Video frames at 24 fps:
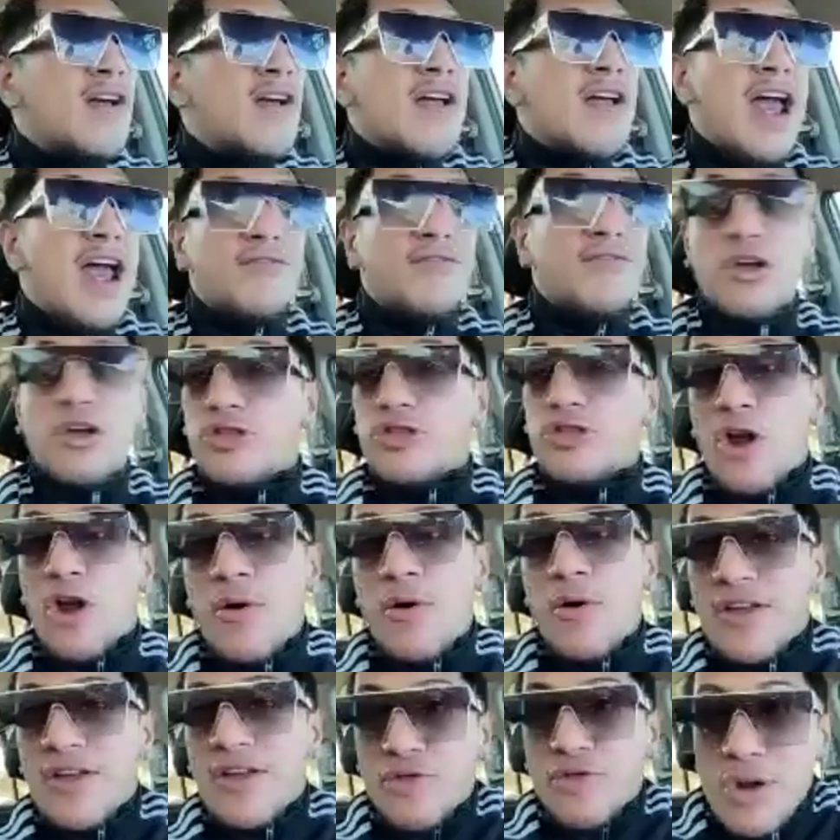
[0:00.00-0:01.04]
If they're throwing
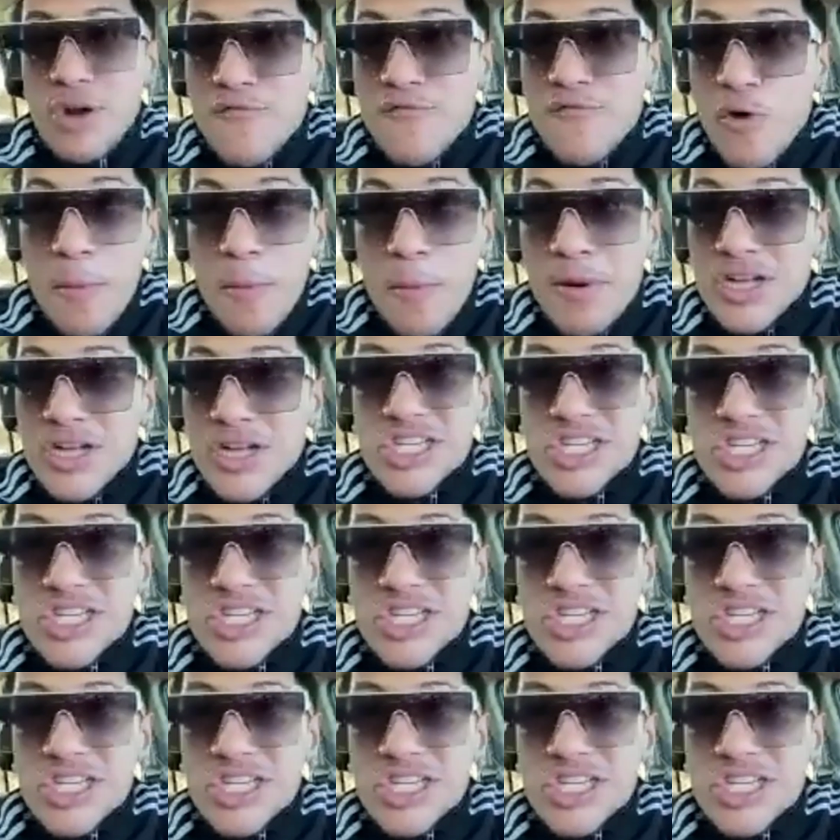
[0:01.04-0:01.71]
a 3-4 punch